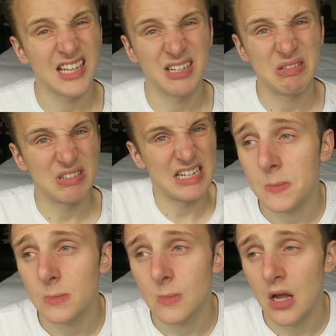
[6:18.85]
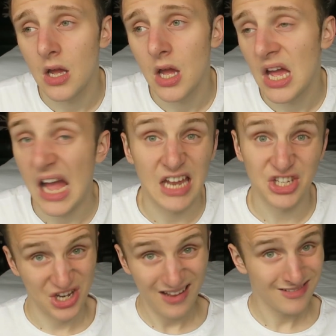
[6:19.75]
so.
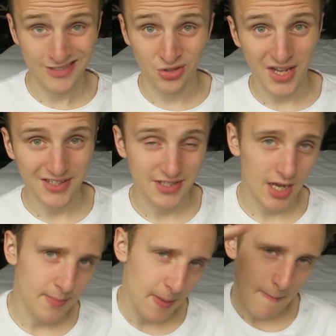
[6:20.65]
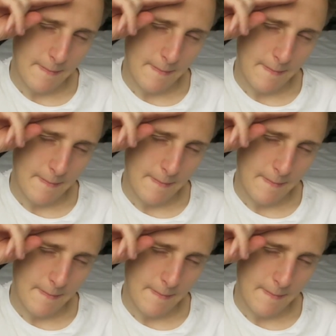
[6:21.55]
And yeah, until next time.